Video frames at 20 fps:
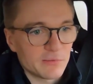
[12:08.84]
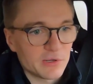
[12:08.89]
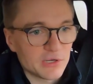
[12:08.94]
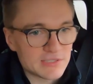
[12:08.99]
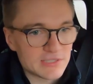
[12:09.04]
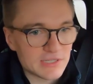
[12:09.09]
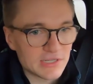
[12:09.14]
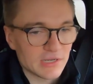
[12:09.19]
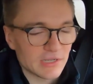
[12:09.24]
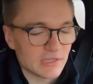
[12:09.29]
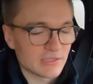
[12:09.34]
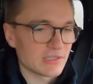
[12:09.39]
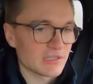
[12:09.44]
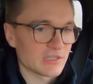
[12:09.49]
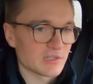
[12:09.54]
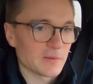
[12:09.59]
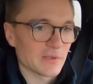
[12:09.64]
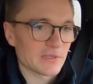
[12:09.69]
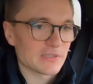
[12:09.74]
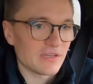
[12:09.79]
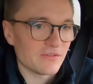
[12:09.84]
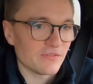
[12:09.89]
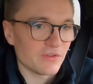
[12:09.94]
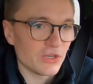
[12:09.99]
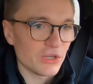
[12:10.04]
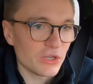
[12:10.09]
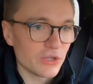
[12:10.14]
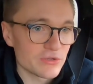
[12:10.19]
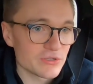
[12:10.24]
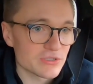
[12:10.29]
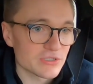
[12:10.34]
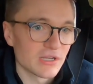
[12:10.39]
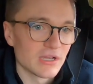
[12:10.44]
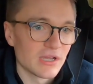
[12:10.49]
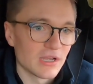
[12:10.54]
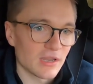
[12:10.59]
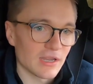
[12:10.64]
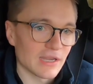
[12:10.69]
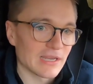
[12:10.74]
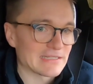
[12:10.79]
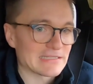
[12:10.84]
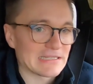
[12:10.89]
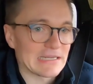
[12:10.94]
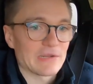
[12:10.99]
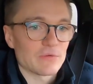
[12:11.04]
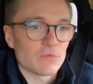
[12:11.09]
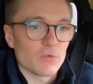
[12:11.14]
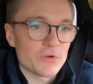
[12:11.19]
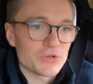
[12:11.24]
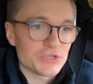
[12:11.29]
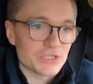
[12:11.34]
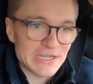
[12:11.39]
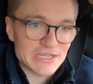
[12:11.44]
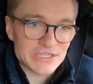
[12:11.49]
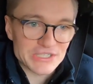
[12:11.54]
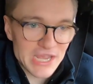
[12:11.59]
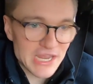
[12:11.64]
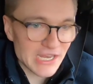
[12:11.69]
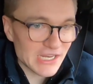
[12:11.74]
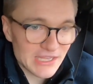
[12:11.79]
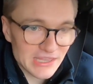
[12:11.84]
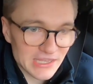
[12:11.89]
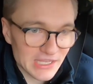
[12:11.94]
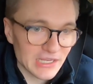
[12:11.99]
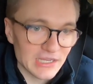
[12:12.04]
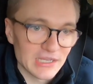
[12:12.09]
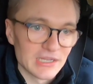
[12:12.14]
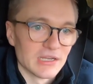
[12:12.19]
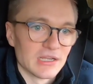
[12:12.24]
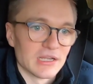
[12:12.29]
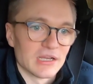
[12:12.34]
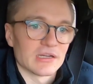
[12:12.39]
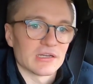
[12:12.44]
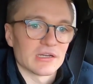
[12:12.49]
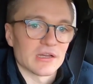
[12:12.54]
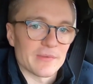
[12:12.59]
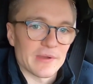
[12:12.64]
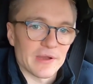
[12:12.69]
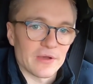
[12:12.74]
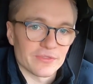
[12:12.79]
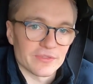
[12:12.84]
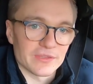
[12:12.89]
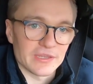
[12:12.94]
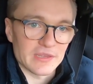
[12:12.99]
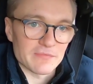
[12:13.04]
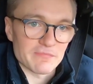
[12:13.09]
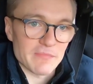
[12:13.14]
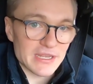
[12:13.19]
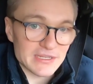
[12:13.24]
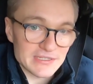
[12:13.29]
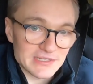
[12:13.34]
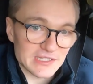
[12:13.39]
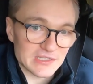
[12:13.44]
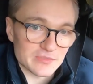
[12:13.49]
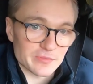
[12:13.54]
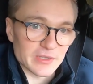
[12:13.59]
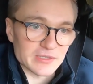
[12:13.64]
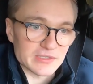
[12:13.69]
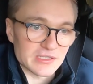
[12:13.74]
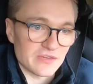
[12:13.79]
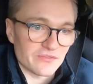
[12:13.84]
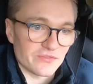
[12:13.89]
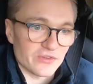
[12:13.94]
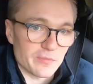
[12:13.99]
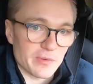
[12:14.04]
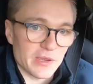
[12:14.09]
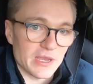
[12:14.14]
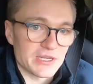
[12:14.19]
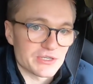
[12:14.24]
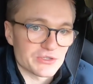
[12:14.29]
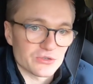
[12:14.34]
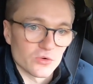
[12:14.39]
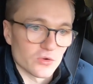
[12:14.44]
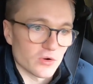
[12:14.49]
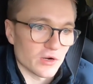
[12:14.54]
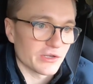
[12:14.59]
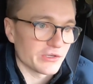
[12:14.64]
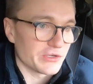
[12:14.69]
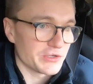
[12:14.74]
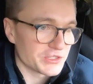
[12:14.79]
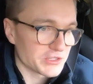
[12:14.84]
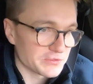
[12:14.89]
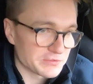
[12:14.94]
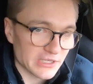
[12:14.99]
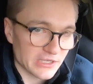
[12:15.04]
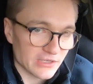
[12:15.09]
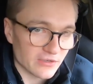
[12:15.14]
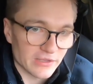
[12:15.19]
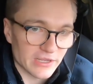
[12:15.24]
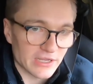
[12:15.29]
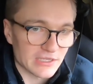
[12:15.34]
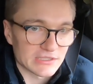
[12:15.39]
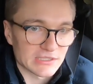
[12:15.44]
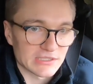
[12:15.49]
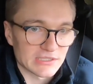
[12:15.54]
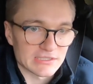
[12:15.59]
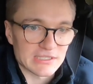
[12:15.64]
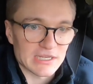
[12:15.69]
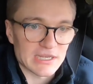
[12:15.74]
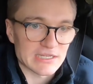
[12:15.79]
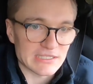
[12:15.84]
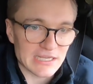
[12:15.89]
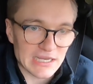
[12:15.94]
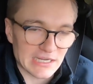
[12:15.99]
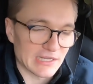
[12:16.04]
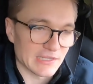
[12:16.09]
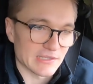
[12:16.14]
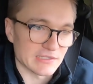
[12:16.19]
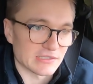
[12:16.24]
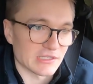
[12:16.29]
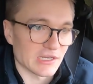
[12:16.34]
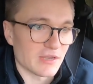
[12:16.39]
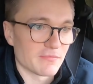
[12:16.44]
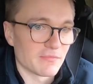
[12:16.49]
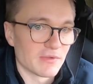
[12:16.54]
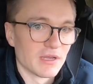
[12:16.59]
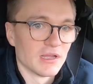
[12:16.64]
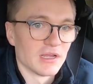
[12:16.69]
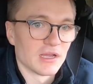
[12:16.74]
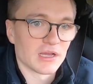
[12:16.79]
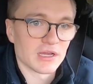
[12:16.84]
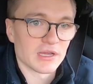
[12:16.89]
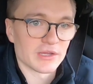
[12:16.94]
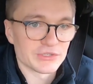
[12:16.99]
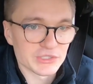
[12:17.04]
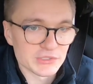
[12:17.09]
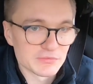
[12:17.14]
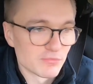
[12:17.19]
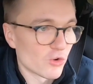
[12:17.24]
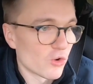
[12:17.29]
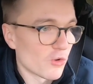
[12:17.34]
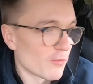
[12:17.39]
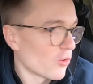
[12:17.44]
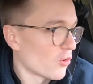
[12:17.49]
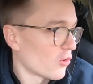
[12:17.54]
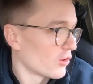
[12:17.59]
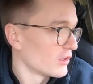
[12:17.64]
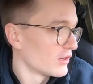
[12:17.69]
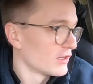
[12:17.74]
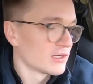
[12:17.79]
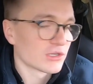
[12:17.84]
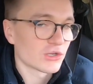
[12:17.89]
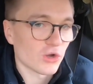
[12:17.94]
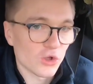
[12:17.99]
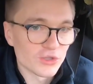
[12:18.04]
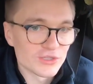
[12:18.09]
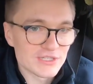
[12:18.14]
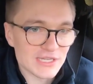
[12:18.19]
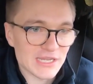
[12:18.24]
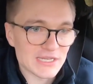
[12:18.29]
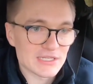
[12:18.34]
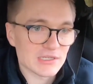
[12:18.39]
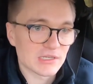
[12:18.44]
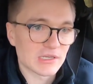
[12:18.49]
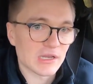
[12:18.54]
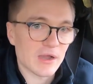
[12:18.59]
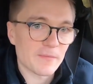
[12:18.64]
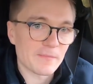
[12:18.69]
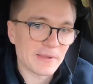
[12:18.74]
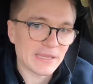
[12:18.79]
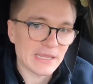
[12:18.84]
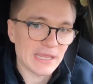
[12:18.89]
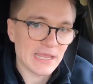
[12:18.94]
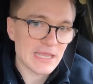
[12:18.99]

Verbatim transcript: Community and TirsbaekTV News. Like I said, it won't change anything uh, about the main TirsbaekTV page or our YouTube channel. That is going to stay exactly the same, uh, just more and more content coming